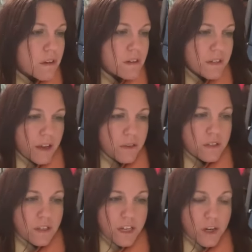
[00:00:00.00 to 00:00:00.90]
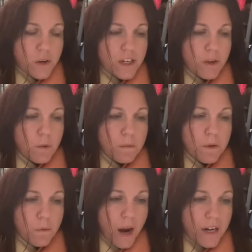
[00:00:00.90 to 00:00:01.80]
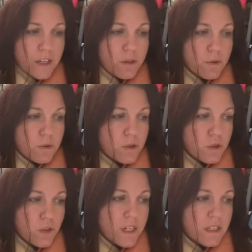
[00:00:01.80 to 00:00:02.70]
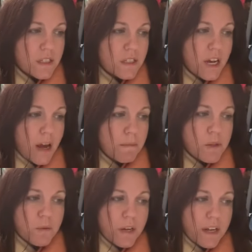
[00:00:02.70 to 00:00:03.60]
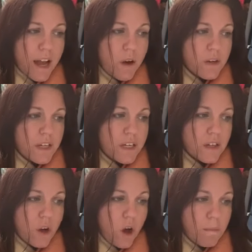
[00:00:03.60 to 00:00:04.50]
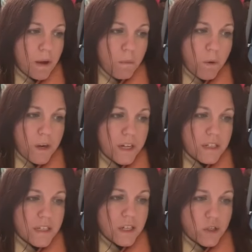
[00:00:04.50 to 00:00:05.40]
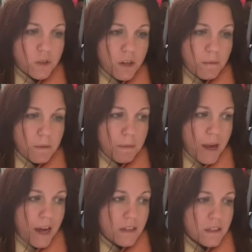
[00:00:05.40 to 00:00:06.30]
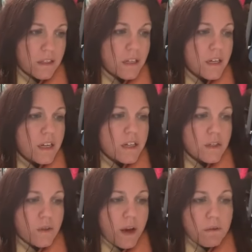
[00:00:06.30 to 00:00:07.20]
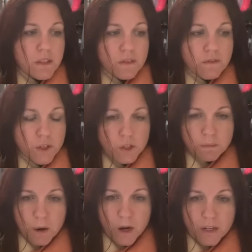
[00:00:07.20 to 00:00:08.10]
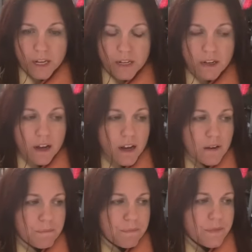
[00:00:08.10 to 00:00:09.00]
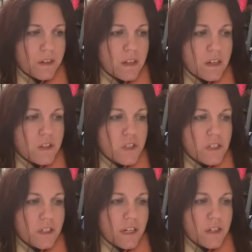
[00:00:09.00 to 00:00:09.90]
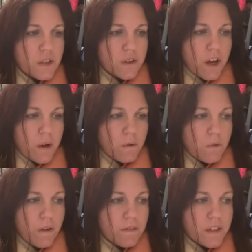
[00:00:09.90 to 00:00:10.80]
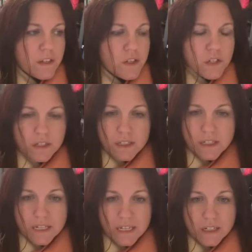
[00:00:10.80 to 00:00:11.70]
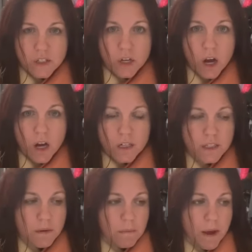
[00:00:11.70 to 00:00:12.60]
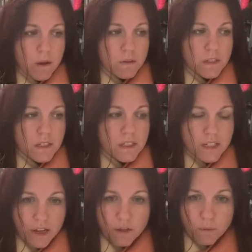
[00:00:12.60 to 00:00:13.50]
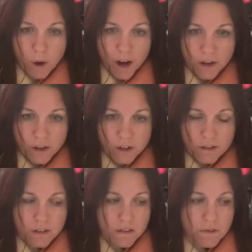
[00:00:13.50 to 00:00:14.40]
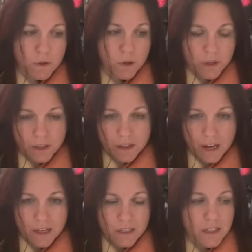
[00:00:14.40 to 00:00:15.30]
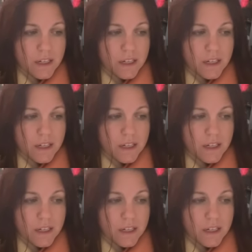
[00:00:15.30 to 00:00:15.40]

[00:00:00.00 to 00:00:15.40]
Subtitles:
Death is here and he will be riding through the streets. Time is running out. Heed all my warnings. They shall come to pass. So that was the first part. And just to let you know, Revelation 6 talks about Death Rider, if you look at that.